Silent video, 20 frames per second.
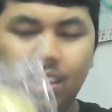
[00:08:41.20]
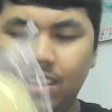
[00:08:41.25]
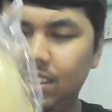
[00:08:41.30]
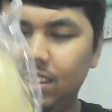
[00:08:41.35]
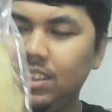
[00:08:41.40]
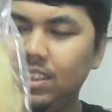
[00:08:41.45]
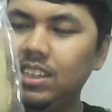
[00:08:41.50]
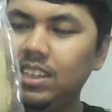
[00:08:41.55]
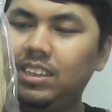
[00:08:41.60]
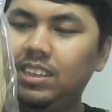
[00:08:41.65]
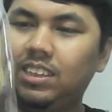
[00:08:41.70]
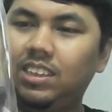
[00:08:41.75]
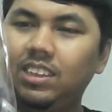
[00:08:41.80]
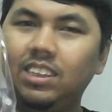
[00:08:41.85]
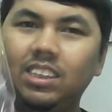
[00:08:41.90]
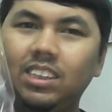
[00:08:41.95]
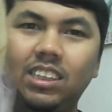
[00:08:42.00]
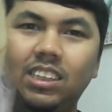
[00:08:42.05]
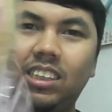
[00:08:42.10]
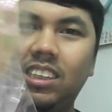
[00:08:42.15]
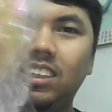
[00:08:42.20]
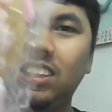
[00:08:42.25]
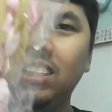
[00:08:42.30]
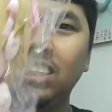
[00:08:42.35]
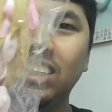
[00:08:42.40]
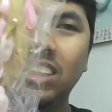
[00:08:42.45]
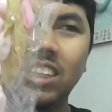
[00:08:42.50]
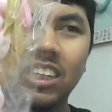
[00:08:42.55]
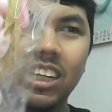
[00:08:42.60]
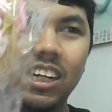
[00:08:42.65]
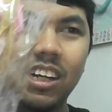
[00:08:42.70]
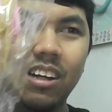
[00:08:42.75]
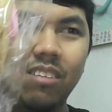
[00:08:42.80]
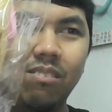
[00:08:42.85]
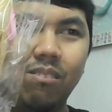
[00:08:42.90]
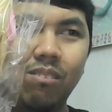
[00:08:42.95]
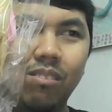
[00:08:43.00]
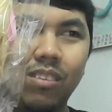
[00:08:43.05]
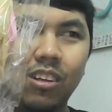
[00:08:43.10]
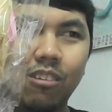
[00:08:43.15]
this is the
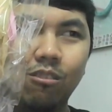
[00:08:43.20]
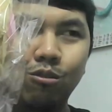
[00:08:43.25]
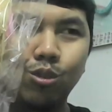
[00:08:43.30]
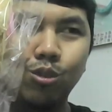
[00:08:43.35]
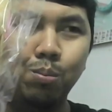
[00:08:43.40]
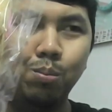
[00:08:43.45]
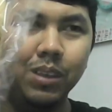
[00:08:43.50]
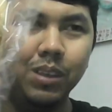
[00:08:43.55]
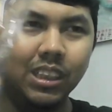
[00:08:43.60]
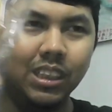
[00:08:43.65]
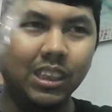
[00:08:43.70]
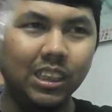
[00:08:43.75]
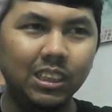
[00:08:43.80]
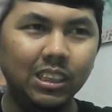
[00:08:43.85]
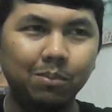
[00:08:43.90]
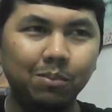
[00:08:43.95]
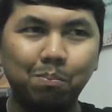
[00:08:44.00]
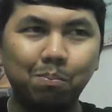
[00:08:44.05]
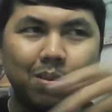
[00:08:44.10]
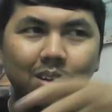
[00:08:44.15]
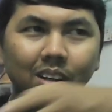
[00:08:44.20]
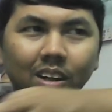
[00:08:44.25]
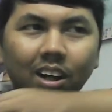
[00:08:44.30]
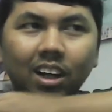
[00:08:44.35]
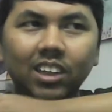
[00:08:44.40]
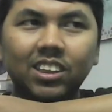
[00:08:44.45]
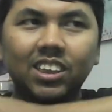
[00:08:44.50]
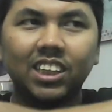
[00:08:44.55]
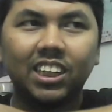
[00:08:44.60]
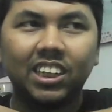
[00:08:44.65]
um, the ruby plush.